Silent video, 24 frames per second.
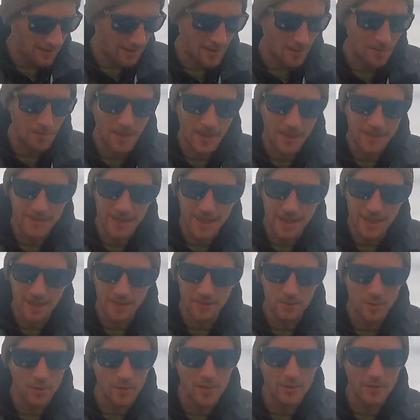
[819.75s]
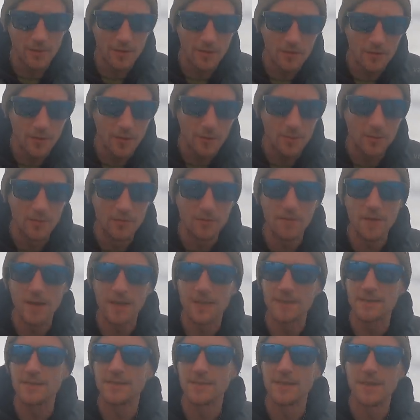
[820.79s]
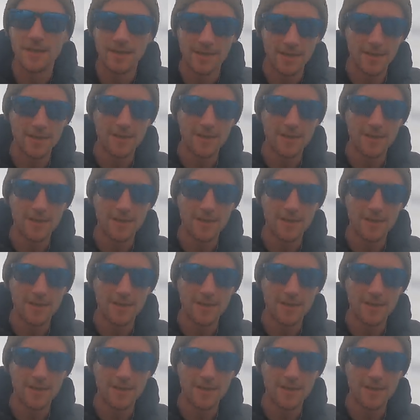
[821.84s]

going to come back down and we'll give it a few more flicks.